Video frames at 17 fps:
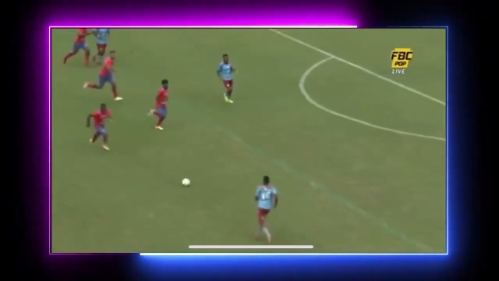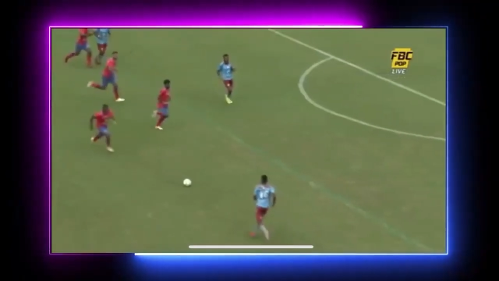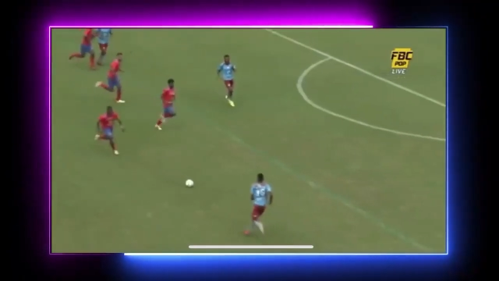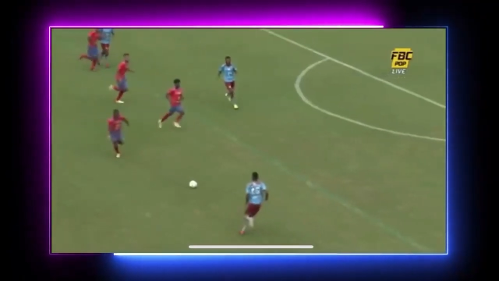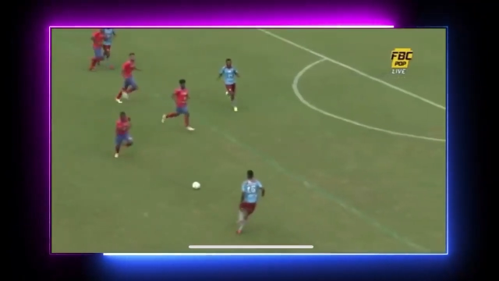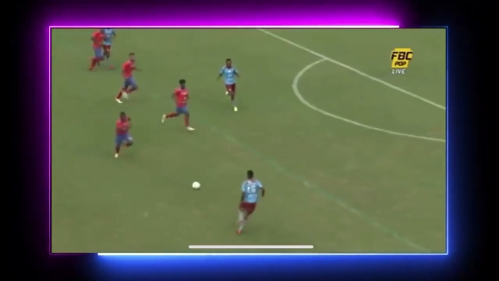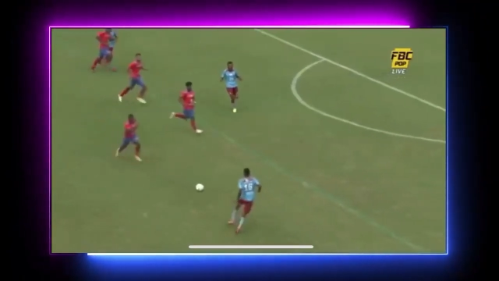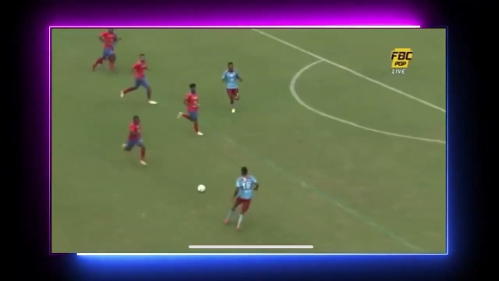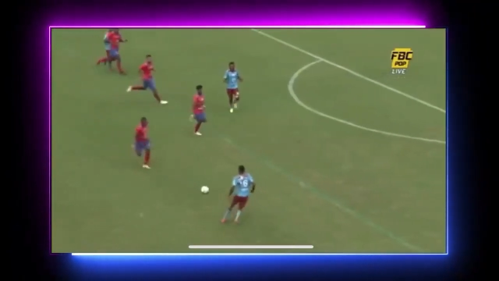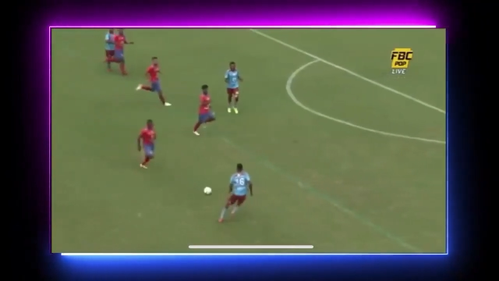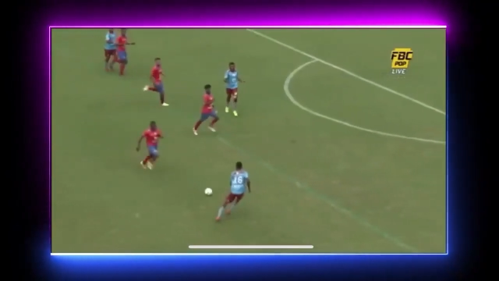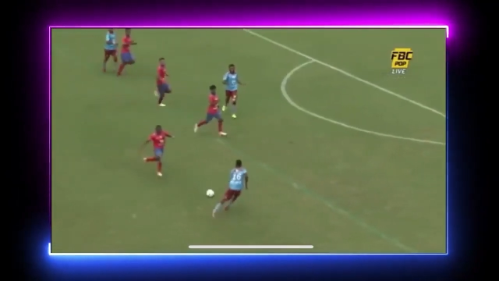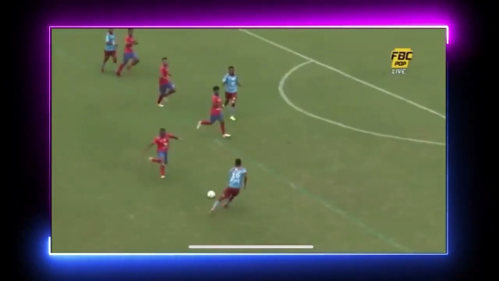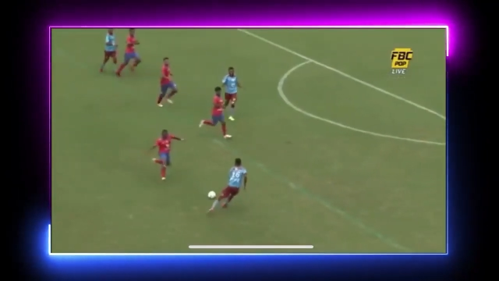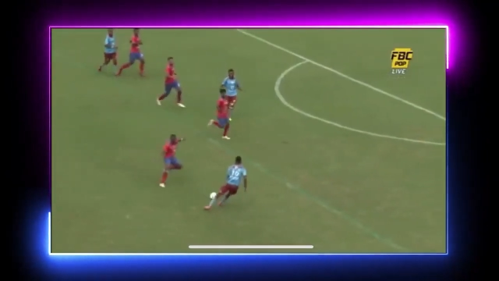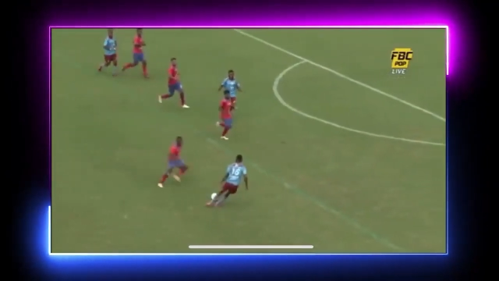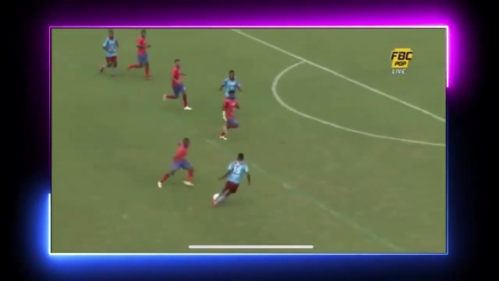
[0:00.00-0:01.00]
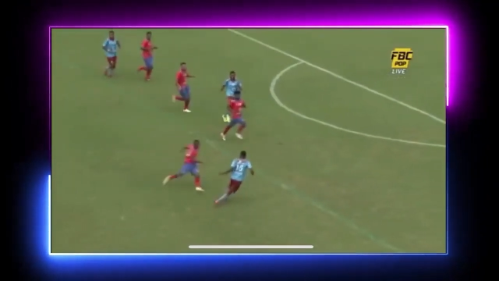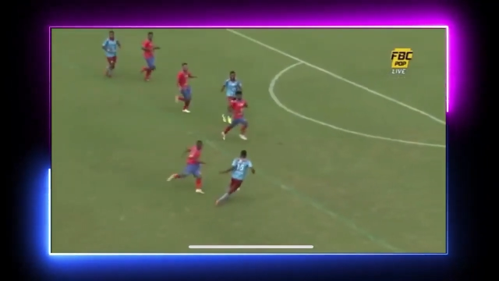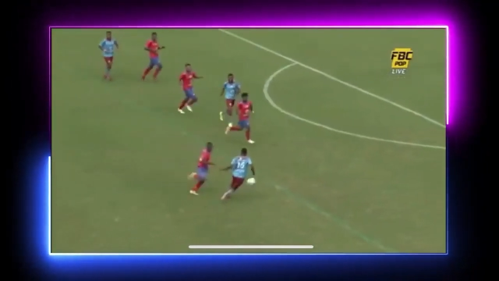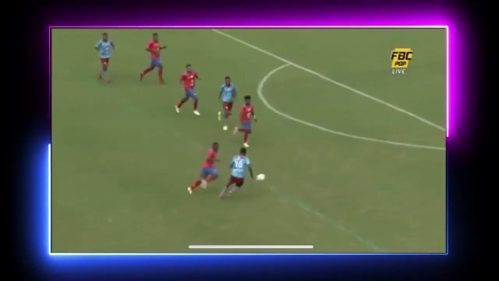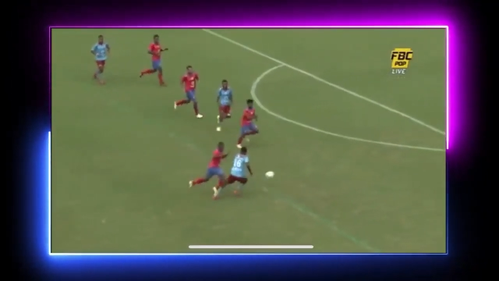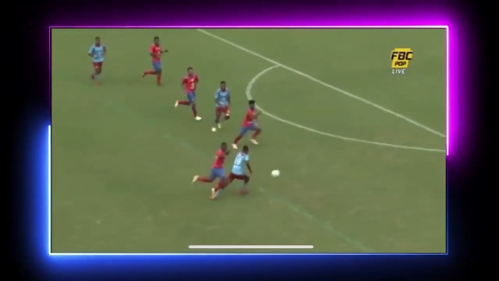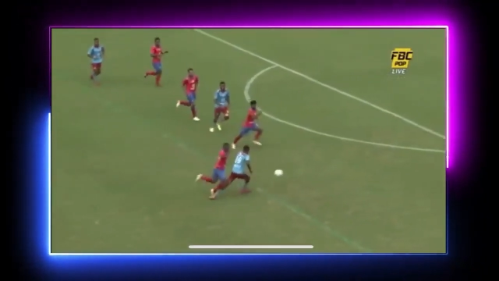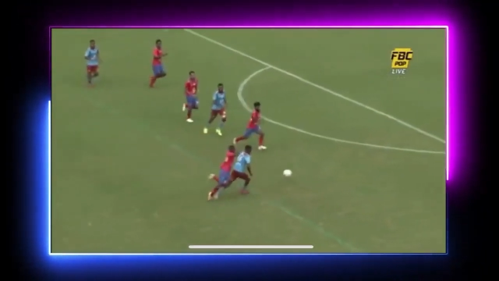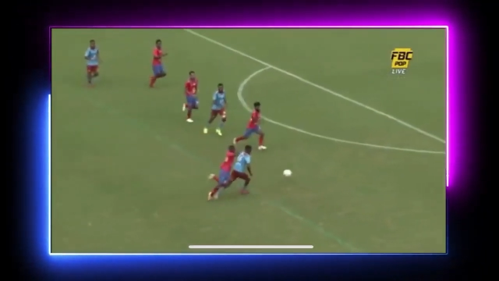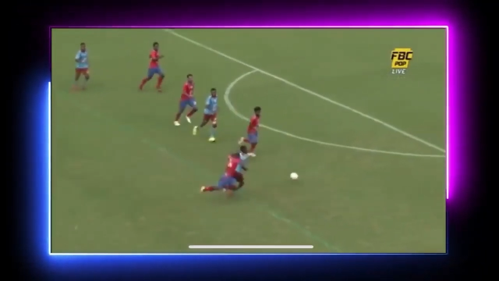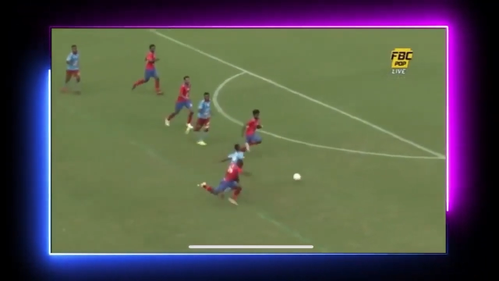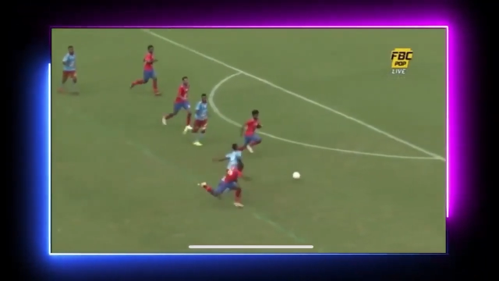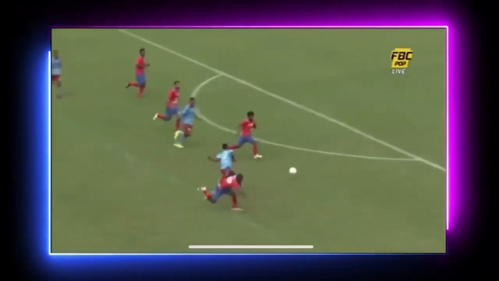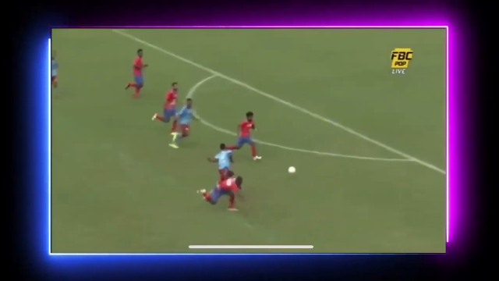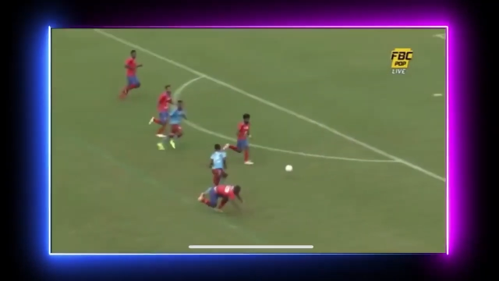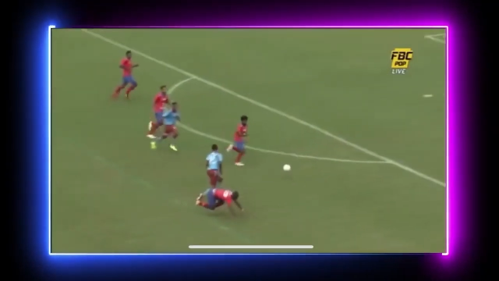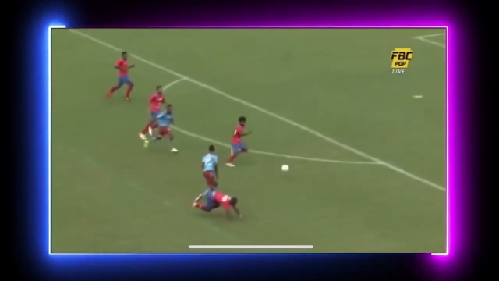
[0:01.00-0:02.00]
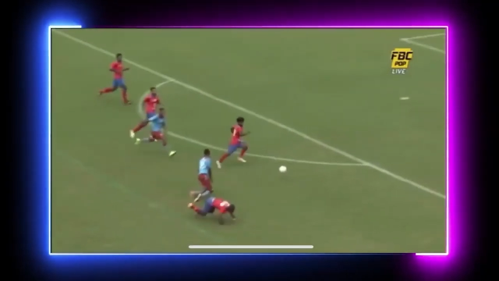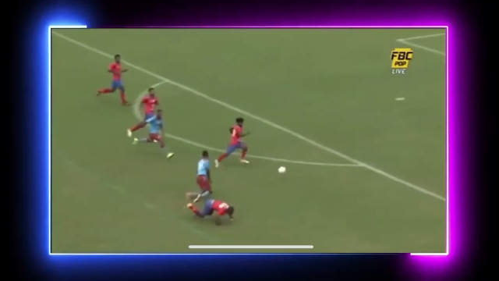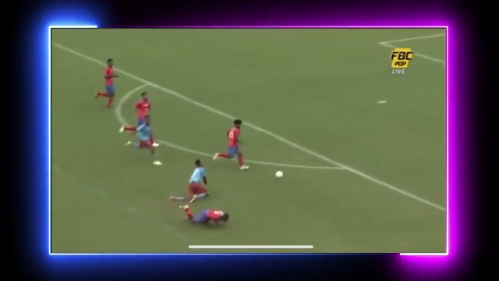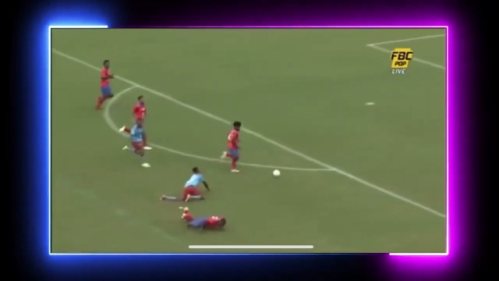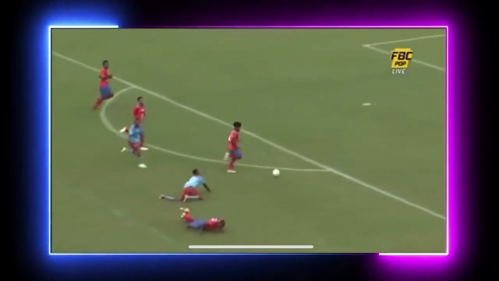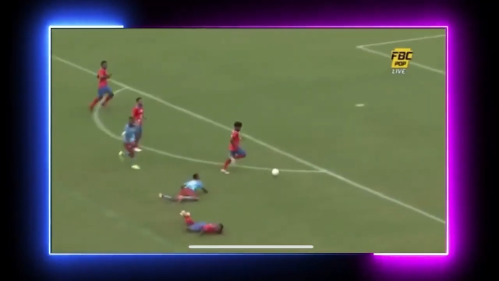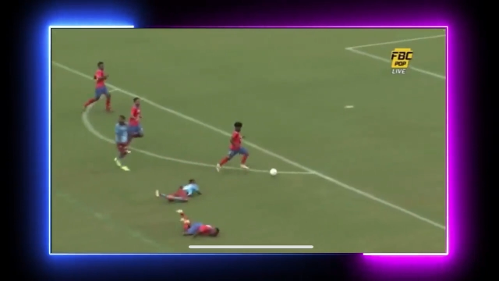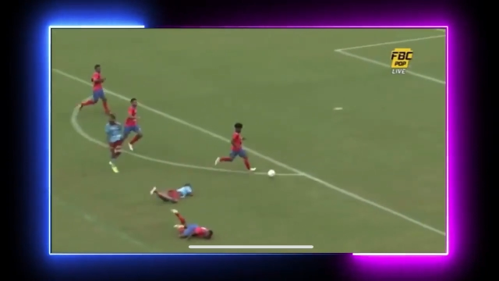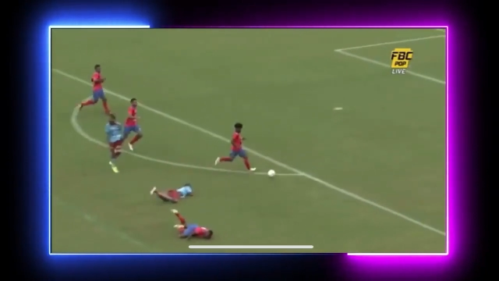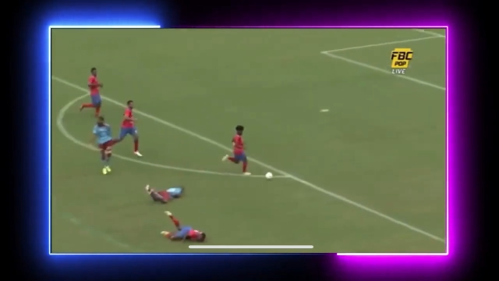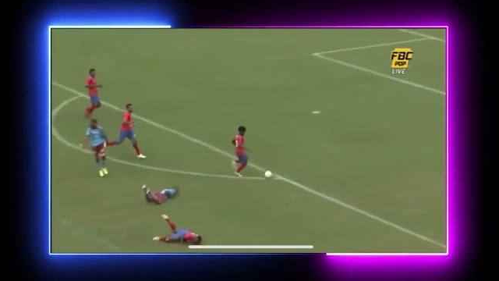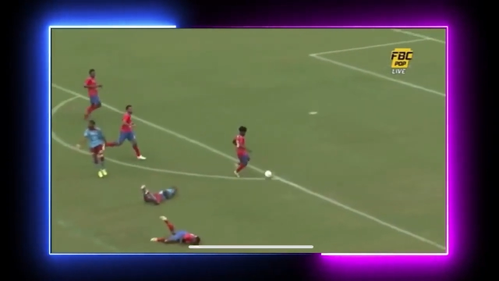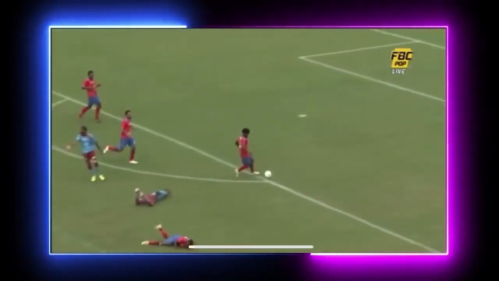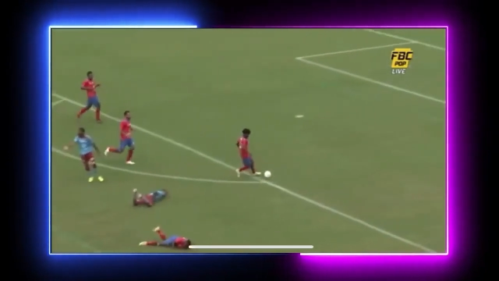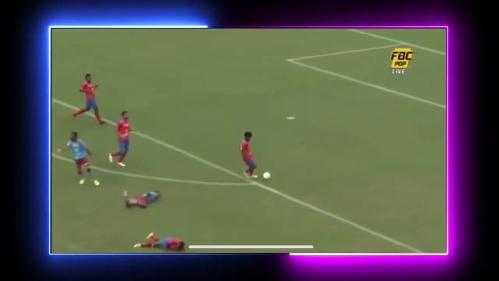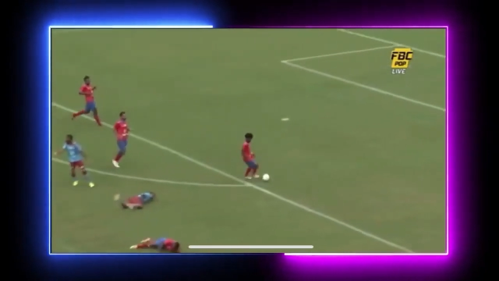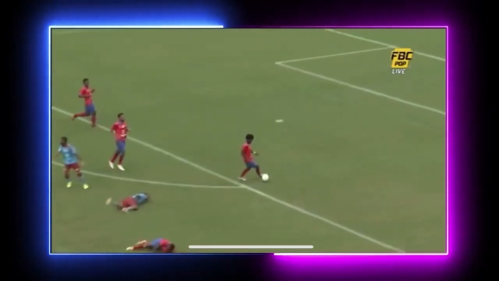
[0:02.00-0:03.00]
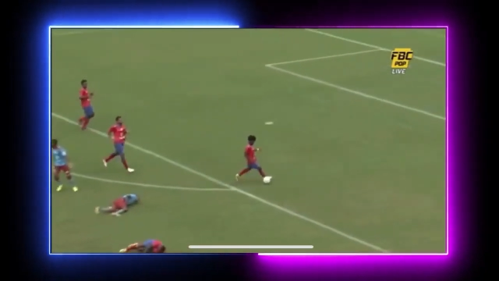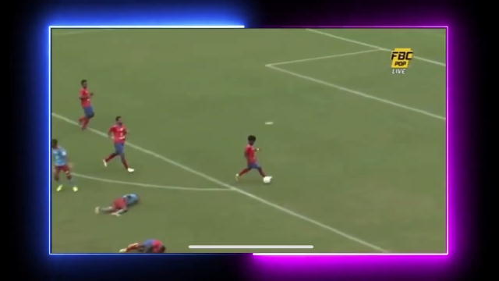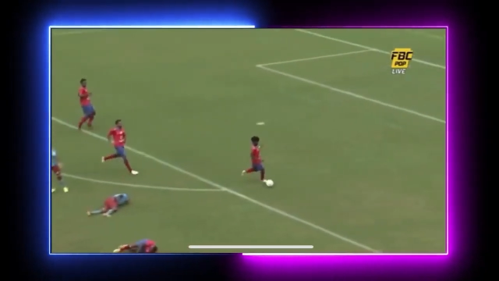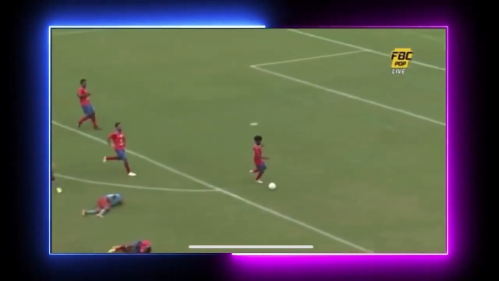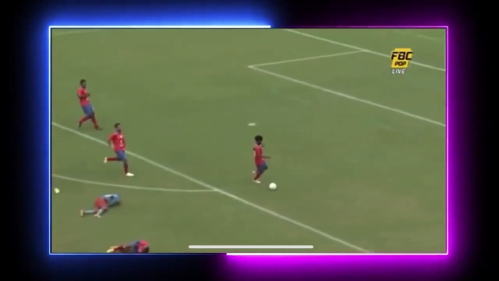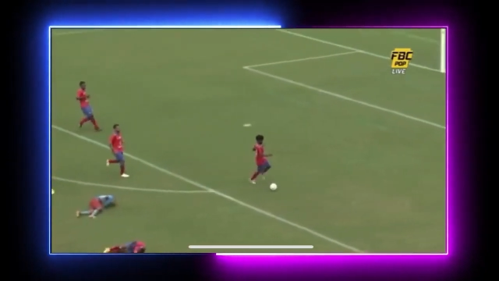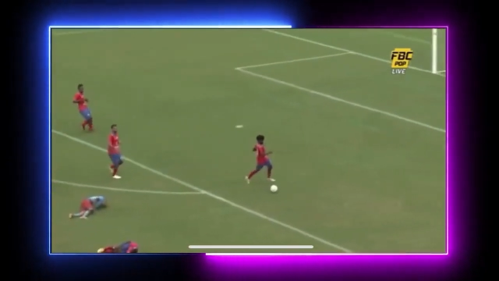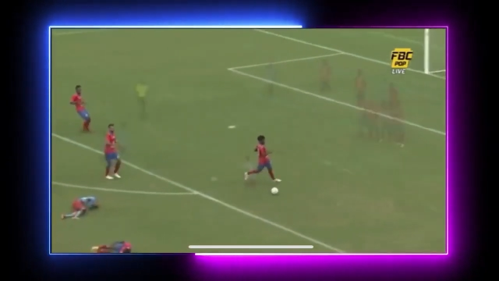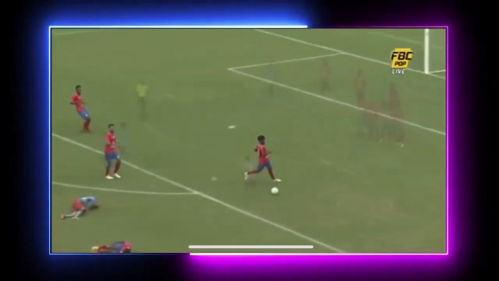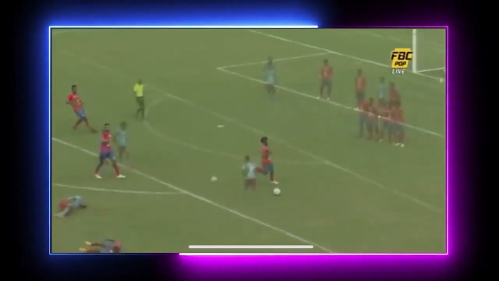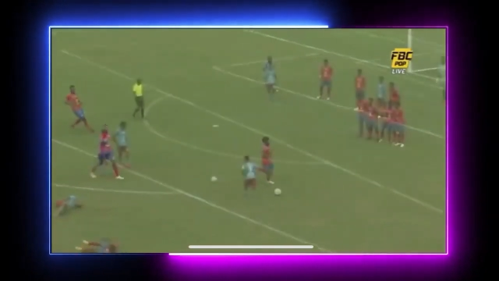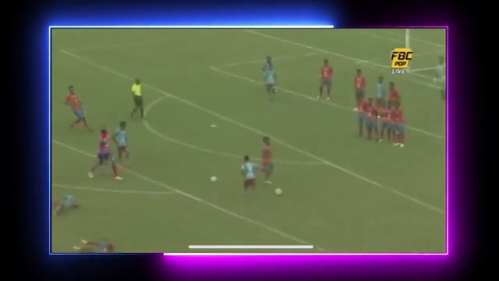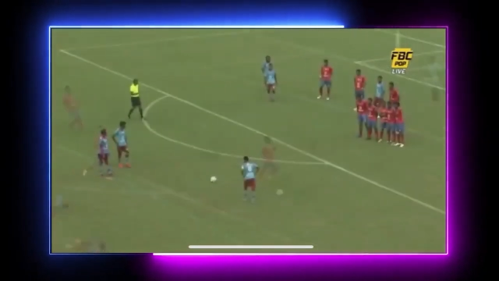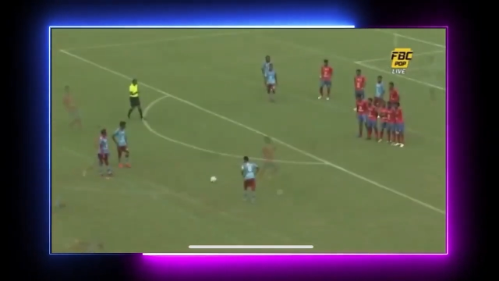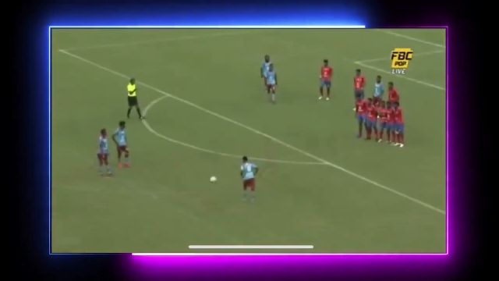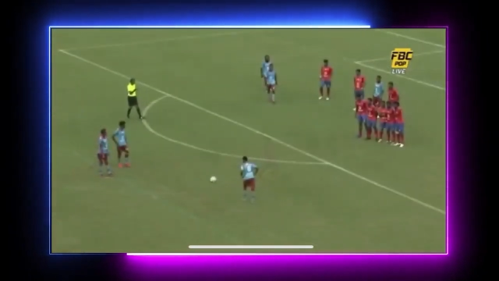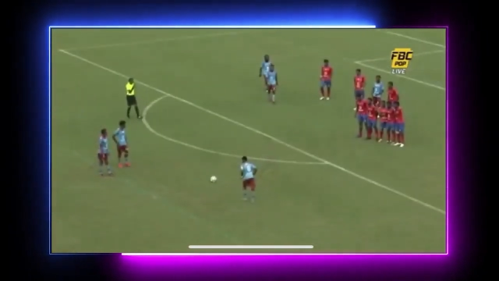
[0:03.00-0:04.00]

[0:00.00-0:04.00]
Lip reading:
[unreadable: no face in view]